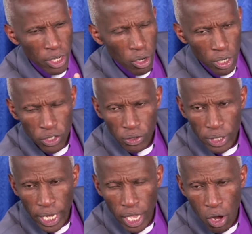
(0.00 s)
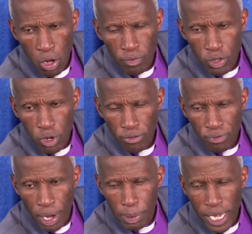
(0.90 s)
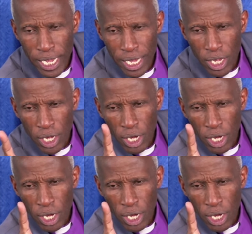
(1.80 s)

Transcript: And God is taking over your family,